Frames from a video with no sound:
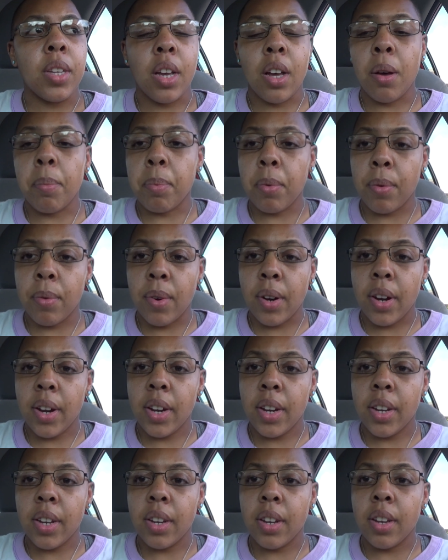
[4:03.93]
upper
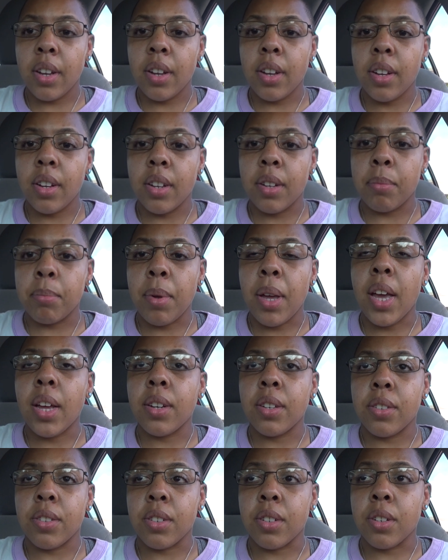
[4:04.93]
rate
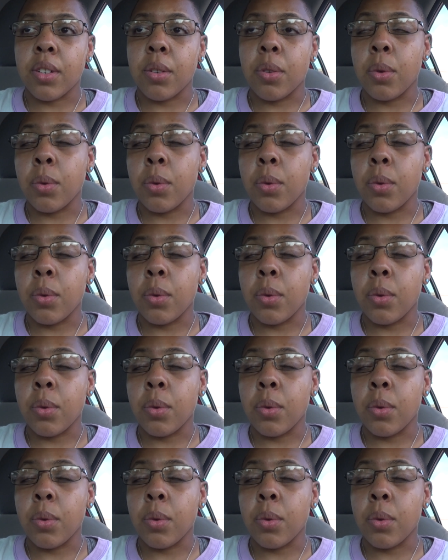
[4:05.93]
manager,